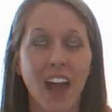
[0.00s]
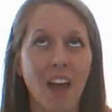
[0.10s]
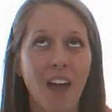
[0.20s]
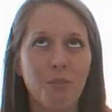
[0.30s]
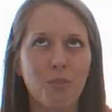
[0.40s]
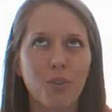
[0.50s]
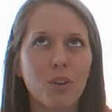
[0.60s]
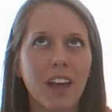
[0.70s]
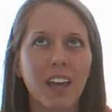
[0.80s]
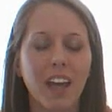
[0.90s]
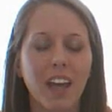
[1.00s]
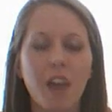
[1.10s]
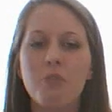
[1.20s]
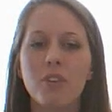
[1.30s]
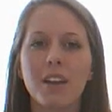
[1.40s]
I feel like
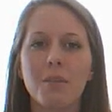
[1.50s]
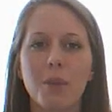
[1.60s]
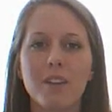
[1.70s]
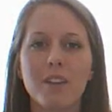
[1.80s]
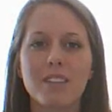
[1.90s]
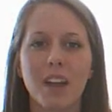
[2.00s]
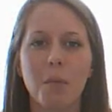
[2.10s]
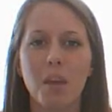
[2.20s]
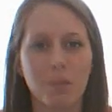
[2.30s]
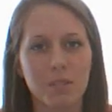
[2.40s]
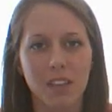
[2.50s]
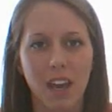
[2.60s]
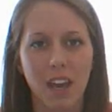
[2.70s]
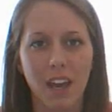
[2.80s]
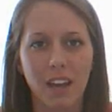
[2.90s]
every person I met there was
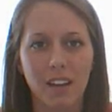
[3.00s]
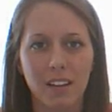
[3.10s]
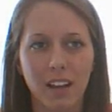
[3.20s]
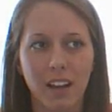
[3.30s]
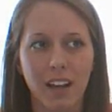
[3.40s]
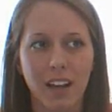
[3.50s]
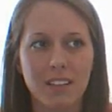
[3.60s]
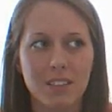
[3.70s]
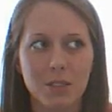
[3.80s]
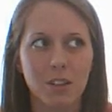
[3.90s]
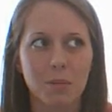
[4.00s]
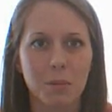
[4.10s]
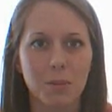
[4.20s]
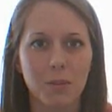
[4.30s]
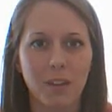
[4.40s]
gay. Like, I still talk to
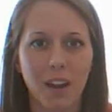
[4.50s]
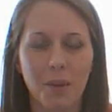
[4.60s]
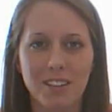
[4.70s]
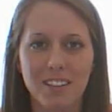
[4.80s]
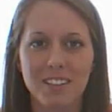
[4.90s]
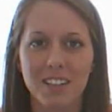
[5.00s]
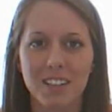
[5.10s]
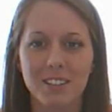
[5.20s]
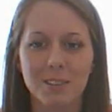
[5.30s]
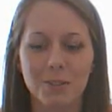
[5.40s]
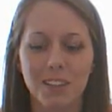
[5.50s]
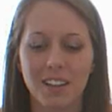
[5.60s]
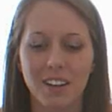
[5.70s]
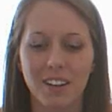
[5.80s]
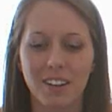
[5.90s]
people that I went to this high school with
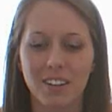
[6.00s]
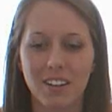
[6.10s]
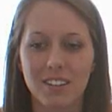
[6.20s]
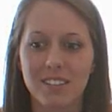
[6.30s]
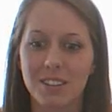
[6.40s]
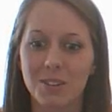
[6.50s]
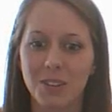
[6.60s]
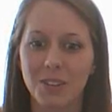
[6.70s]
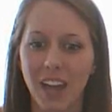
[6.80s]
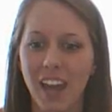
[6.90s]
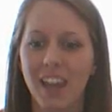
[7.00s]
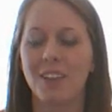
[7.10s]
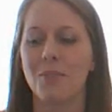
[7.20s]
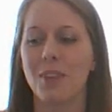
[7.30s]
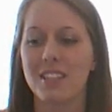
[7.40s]
that are still gay,
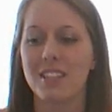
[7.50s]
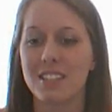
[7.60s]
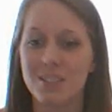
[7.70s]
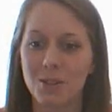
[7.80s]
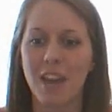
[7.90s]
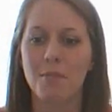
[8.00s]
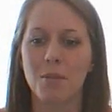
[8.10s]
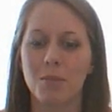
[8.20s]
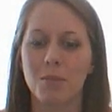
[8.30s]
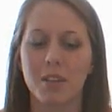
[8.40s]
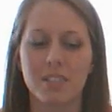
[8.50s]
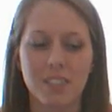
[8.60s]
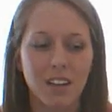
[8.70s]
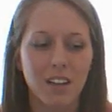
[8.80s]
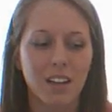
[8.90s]
and when I say still gay, I mean because
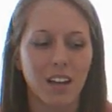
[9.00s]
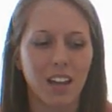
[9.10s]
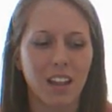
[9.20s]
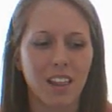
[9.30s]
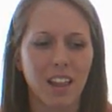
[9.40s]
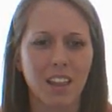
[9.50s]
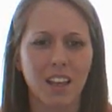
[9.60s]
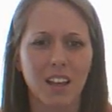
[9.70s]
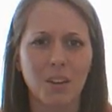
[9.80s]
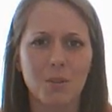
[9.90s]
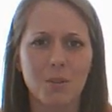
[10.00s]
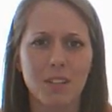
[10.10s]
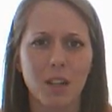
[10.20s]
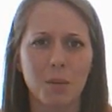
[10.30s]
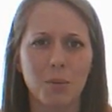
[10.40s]
I think there was a
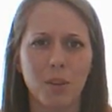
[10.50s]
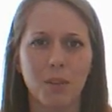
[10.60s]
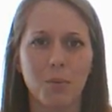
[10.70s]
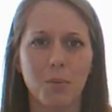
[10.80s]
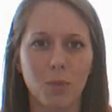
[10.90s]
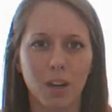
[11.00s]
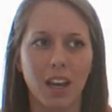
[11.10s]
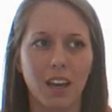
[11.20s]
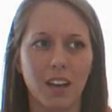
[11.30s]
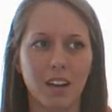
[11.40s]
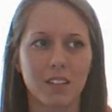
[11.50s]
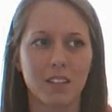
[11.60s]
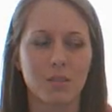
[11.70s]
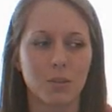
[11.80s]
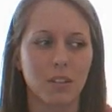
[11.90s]
lot of people that were gay in high
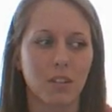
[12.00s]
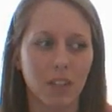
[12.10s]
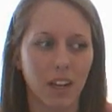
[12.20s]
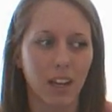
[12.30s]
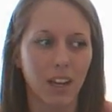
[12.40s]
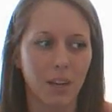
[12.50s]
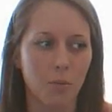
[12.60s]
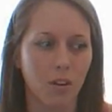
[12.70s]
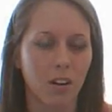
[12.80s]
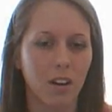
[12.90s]
school and aren't gay anymore.